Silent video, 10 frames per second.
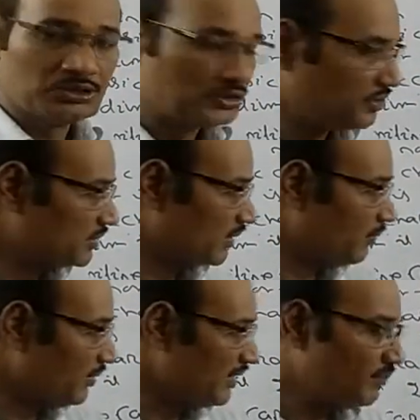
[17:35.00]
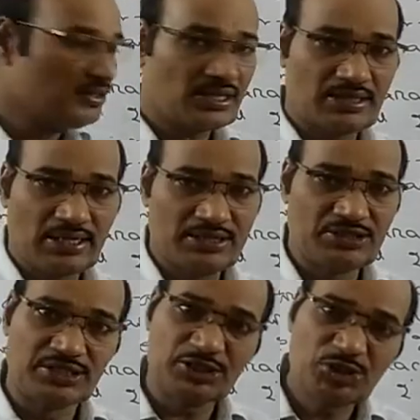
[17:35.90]
The stability of the cation is
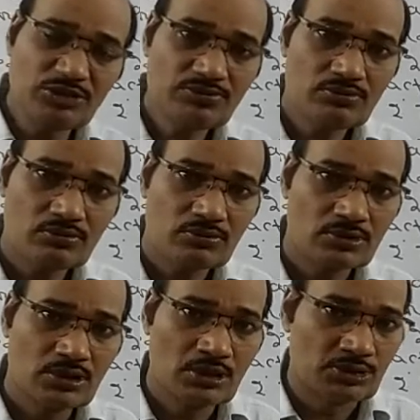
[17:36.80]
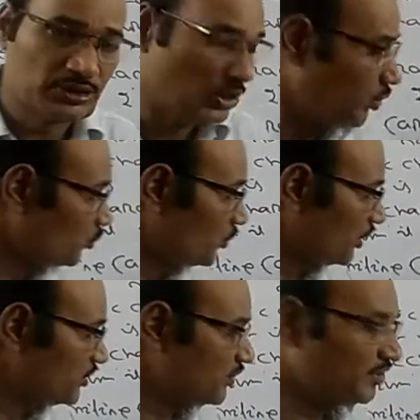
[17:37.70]
increasing, the electron
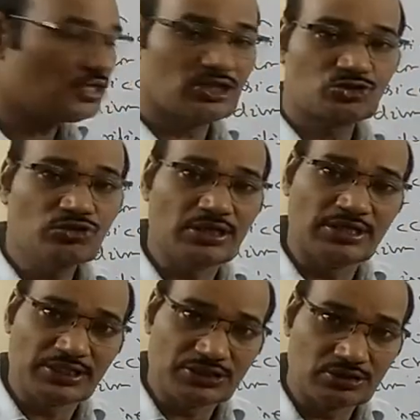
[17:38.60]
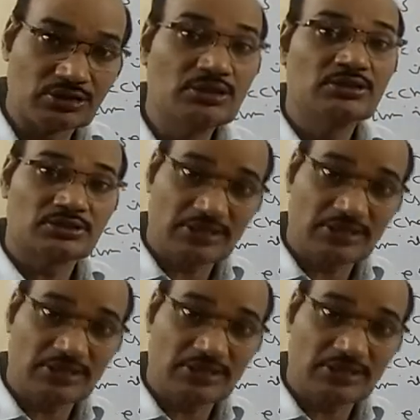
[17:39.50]
density is also increasing.